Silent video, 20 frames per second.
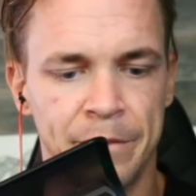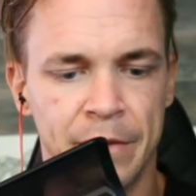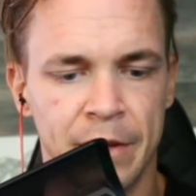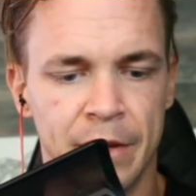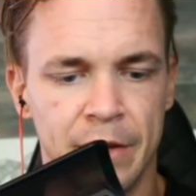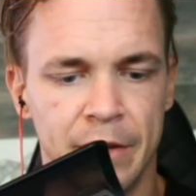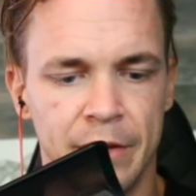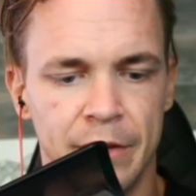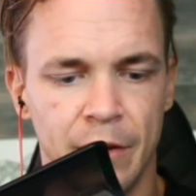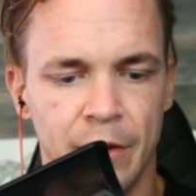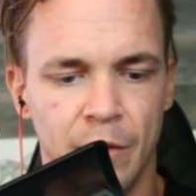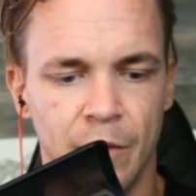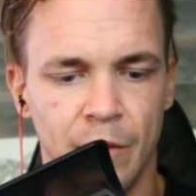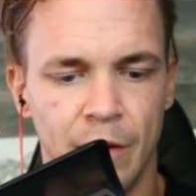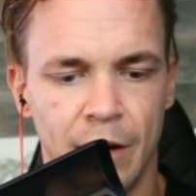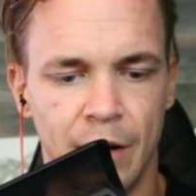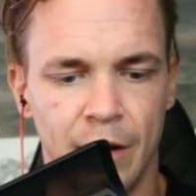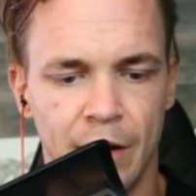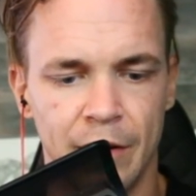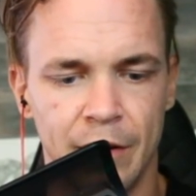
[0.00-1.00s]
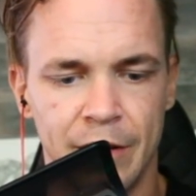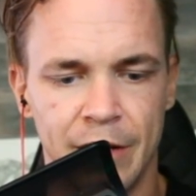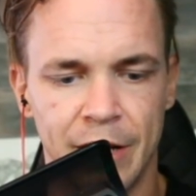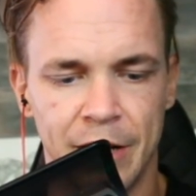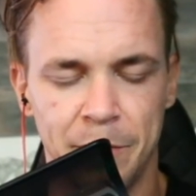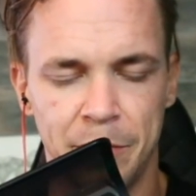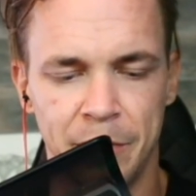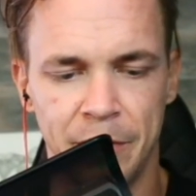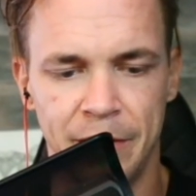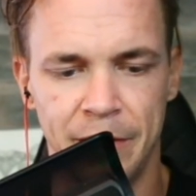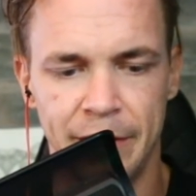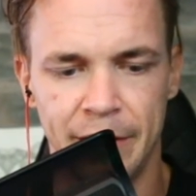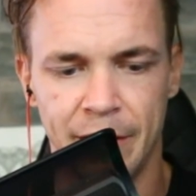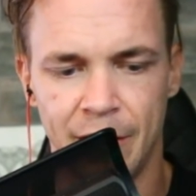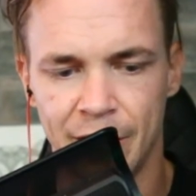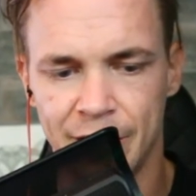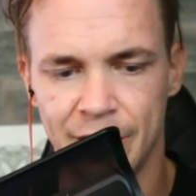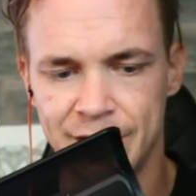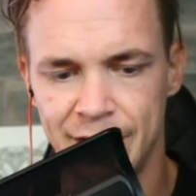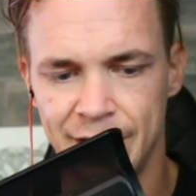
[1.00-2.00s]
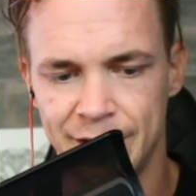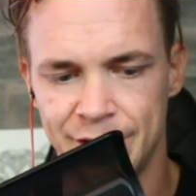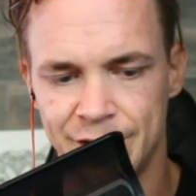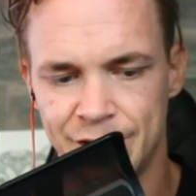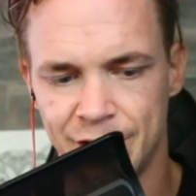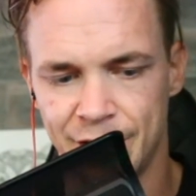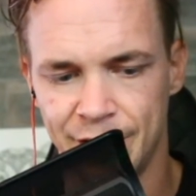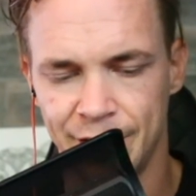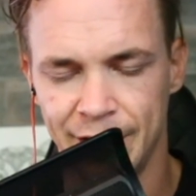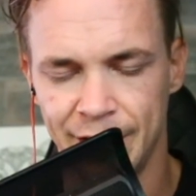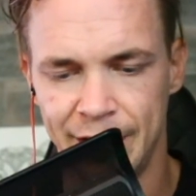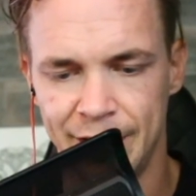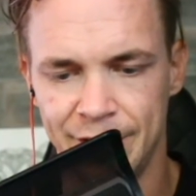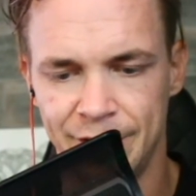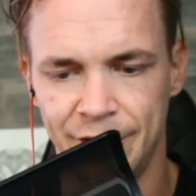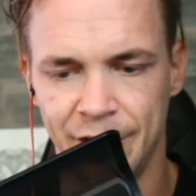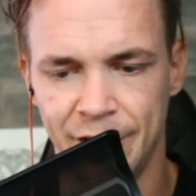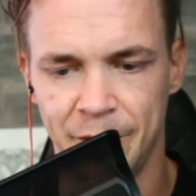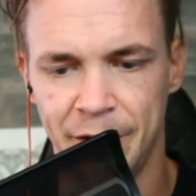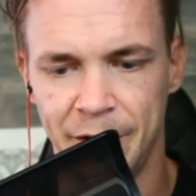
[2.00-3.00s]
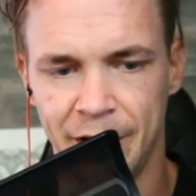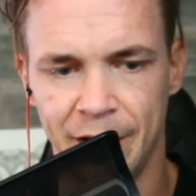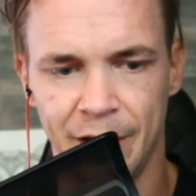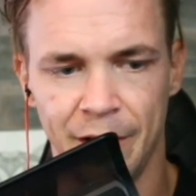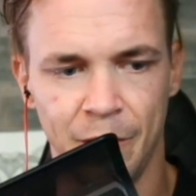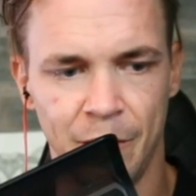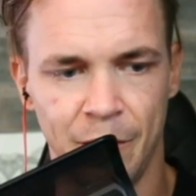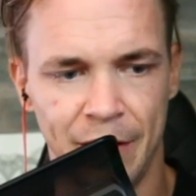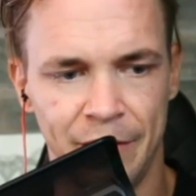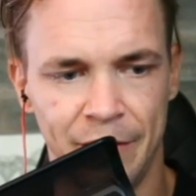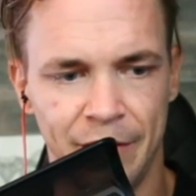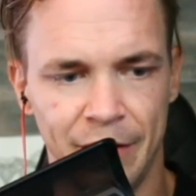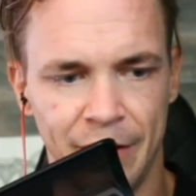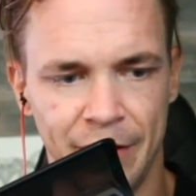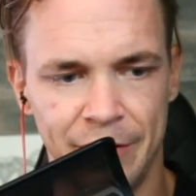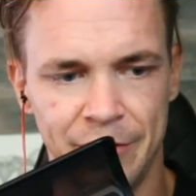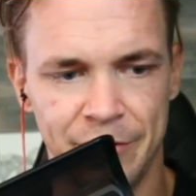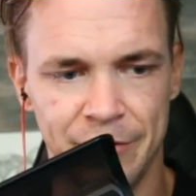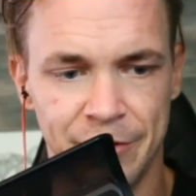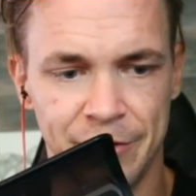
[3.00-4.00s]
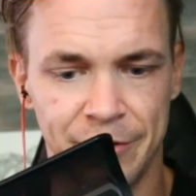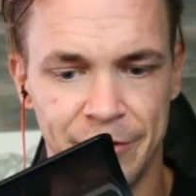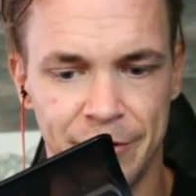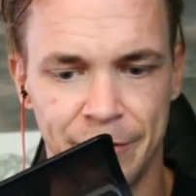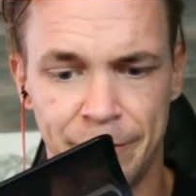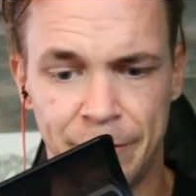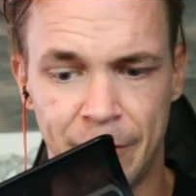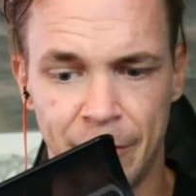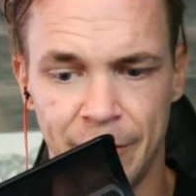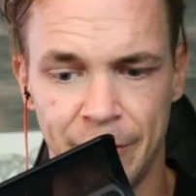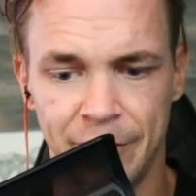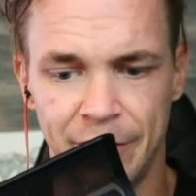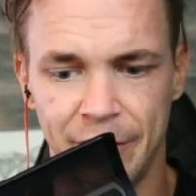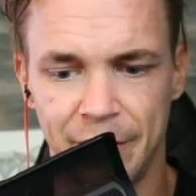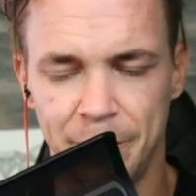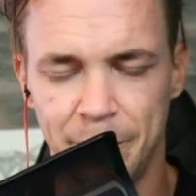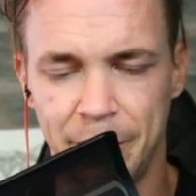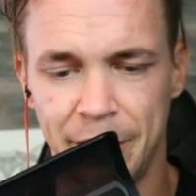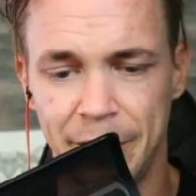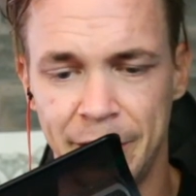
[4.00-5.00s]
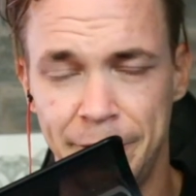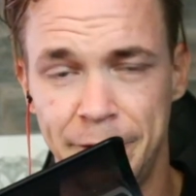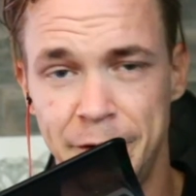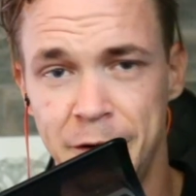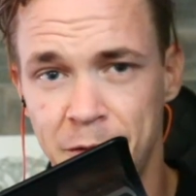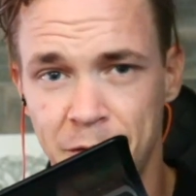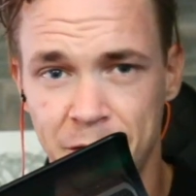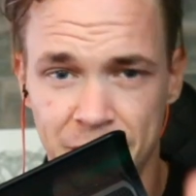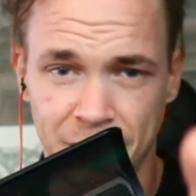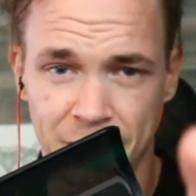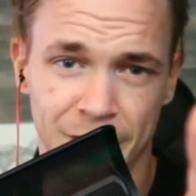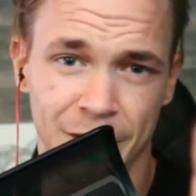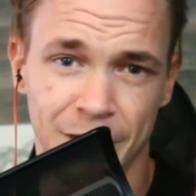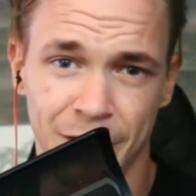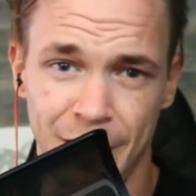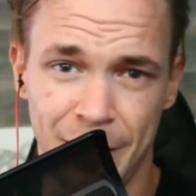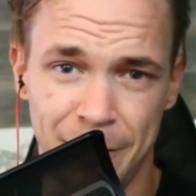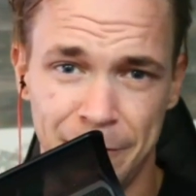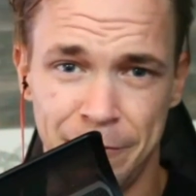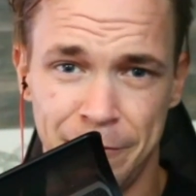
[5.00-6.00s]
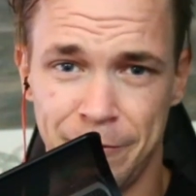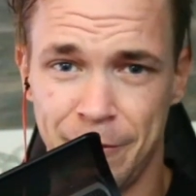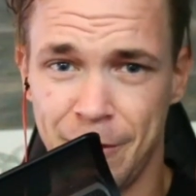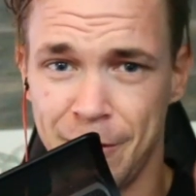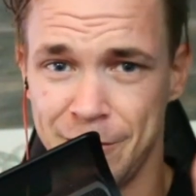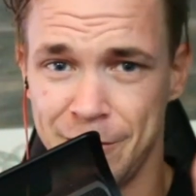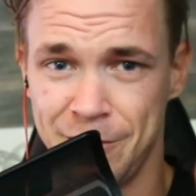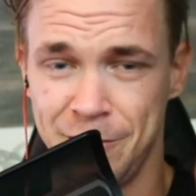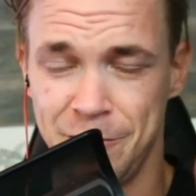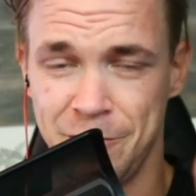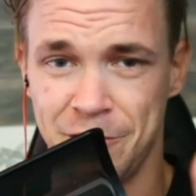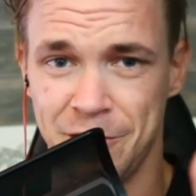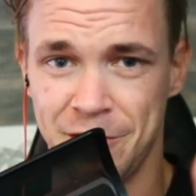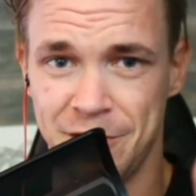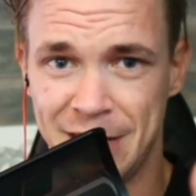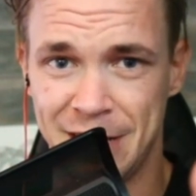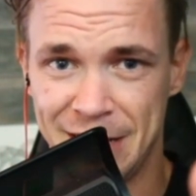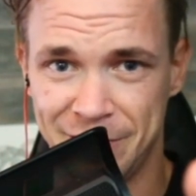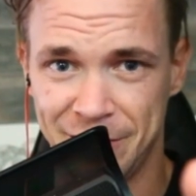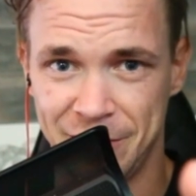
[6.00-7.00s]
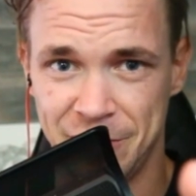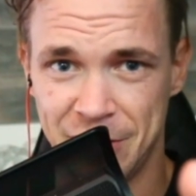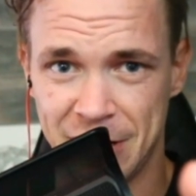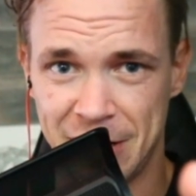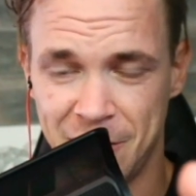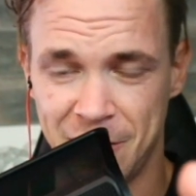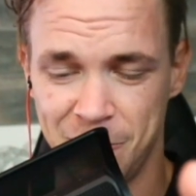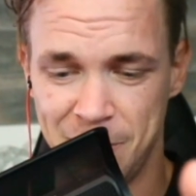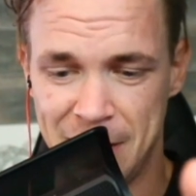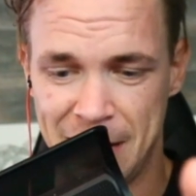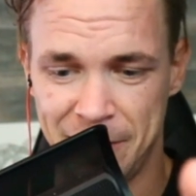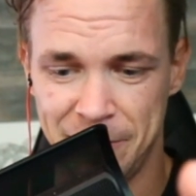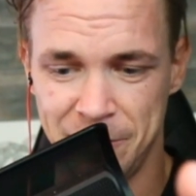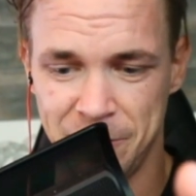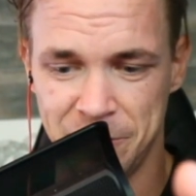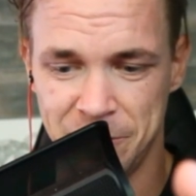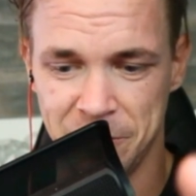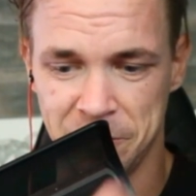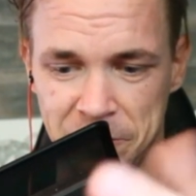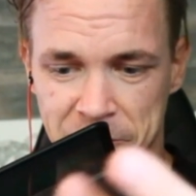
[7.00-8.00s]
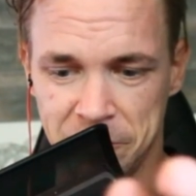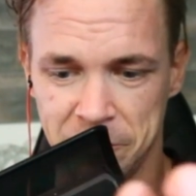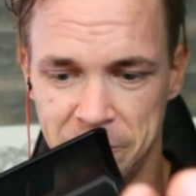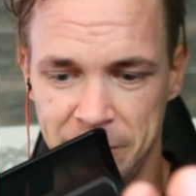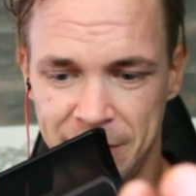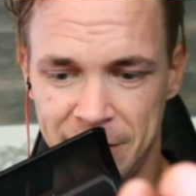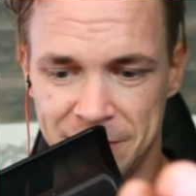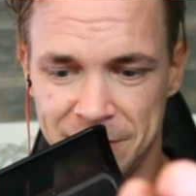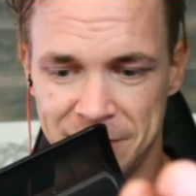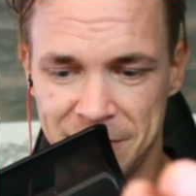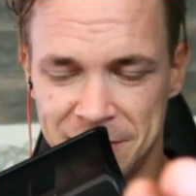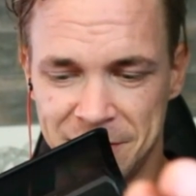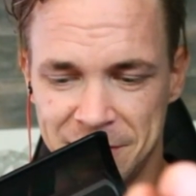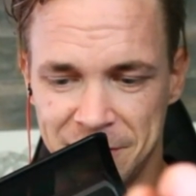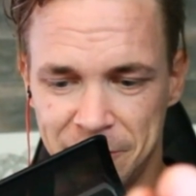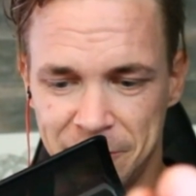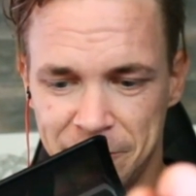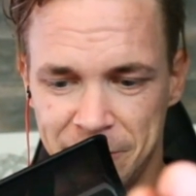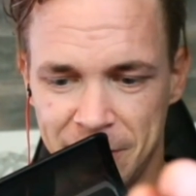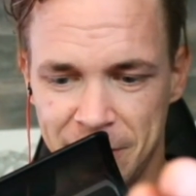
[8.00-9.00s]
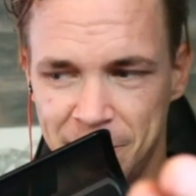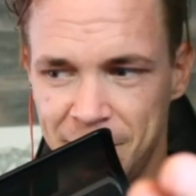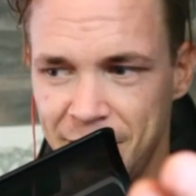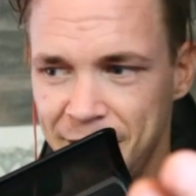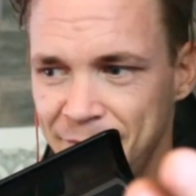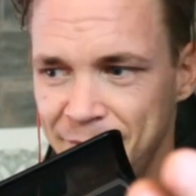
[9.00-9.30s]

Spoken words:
You know, you got to put the art in chart, ladies and gentlemen. Otherwise, you're just a fart. But if you love farts, you should definitely check out Matthew Silver, because that's a good friend of mine.